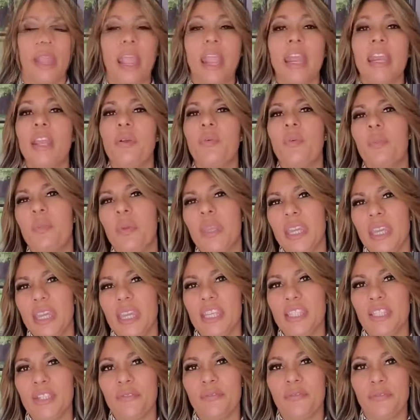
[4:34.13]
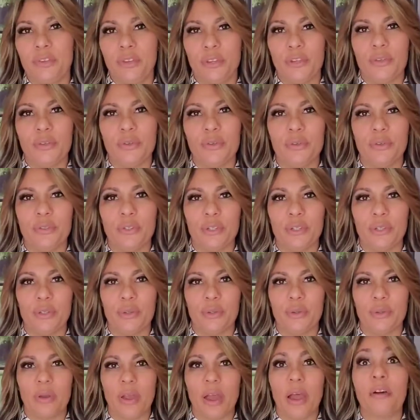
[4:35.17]
and it will be easier for you
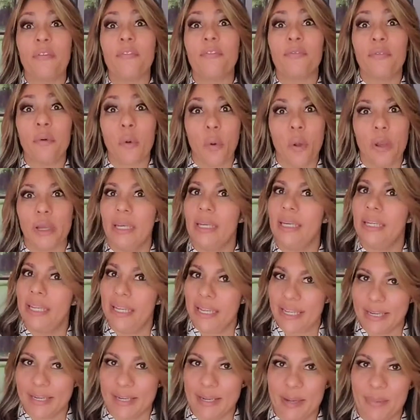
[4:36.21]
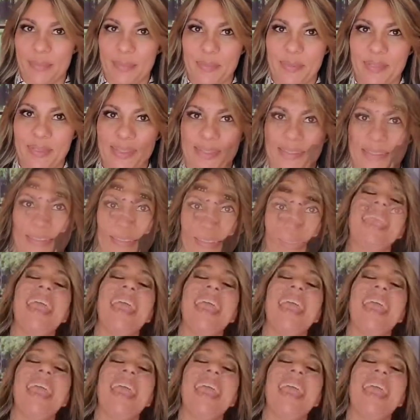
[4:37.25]
to avoid any hiccups.